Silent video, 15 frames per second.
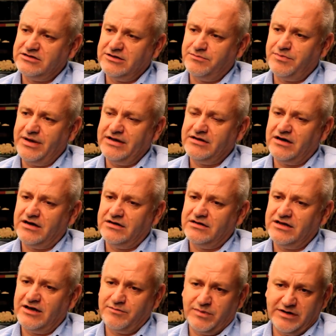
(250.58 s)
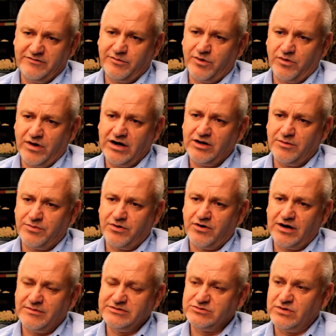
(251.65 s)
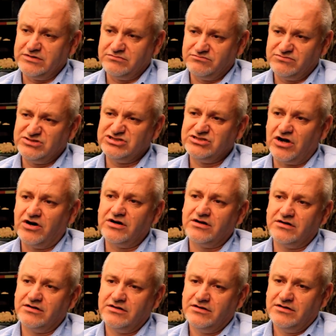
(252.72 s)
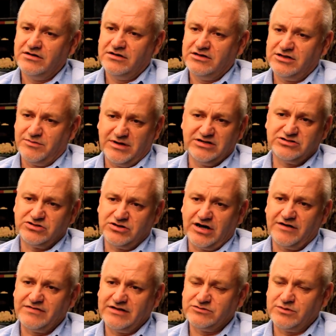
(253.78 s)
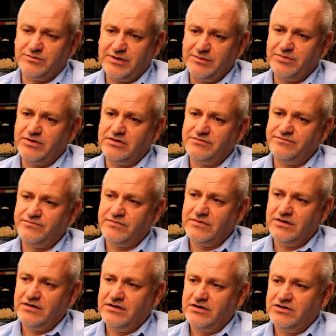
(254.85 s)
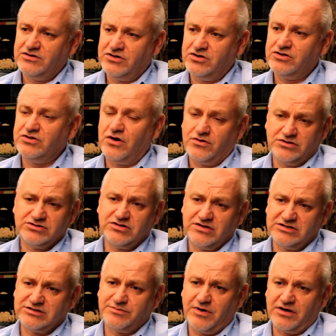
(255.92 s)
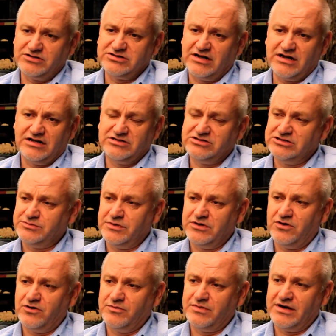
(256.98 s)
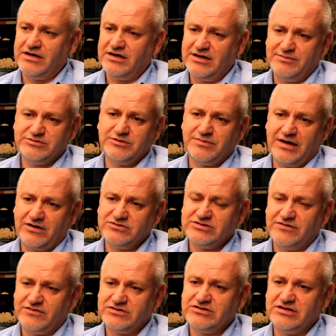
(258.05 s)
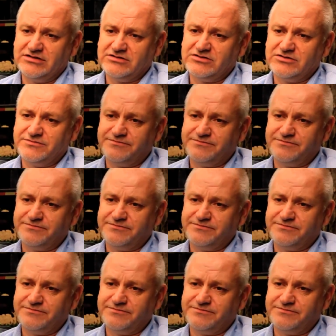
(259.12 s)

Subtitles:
debate on the Unbelievable radio program is what started the ministry off. That's when people took notice to this apologetic, and it's just been going by leaps and bounds ever since.